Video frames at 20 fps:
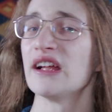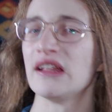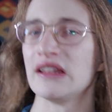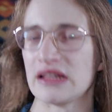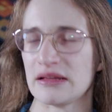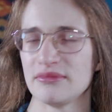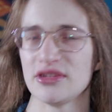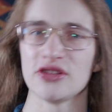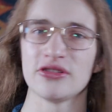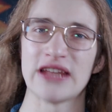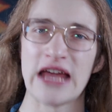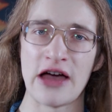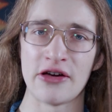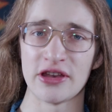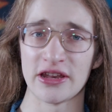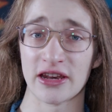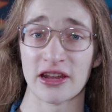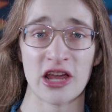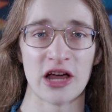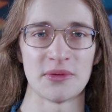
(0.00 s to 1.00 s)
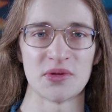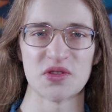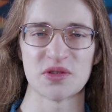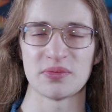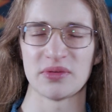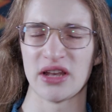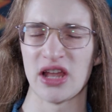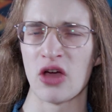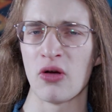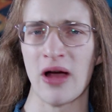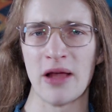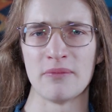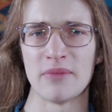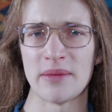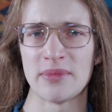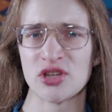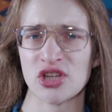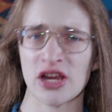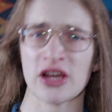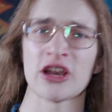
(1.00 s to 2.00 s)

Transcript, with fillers: Let me know down in the comments below, and maybe check